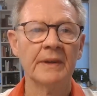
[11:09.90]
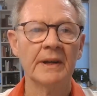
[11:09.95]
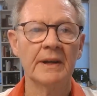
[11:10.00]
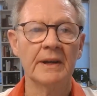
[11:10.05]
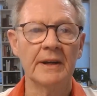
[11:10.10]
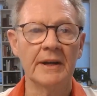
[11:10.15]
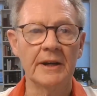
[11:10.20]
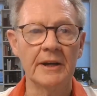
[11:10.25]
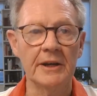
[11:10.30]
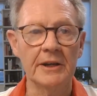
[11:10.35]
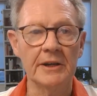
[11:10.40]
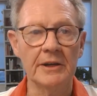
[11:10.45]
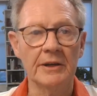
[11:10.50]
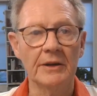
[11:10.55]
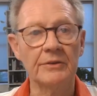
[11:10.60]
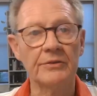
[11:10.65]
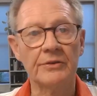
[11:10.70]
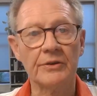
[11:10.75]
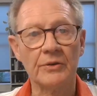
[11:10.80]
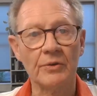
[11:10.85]
He
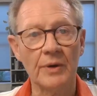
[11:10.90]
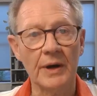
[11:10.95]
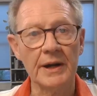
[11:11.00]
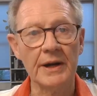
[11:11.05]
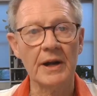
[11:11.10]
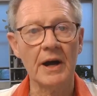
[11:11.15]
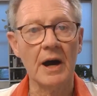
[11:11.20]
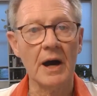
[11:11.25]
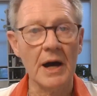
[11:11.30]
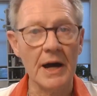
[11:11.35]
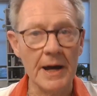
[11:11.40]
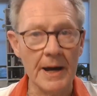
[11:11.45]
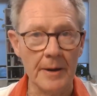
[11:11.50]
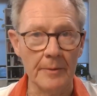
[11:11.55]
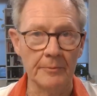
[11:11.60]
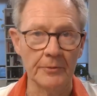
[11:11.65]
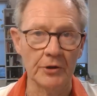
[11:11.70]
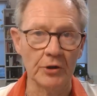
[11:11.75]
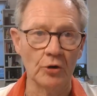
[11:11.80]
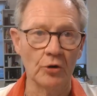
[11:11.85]
is the great I
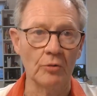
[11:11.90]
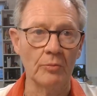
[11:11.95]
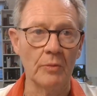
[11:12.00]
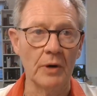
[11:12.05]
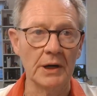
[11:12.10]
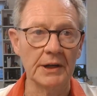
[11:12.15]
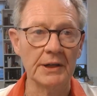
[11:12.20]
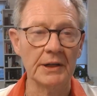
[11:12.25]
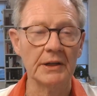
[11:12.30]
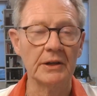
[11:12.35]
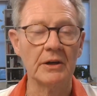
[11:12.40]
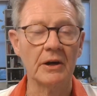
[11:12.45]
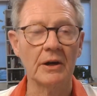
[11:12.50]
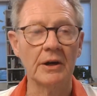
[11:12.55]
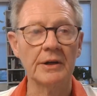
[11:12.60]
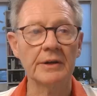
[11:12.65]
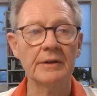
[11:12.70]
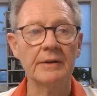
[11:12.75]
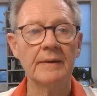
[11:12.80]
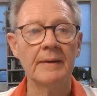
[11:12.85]
am, the Almighty
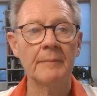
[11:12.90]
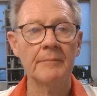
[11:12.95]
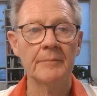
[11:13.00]
God,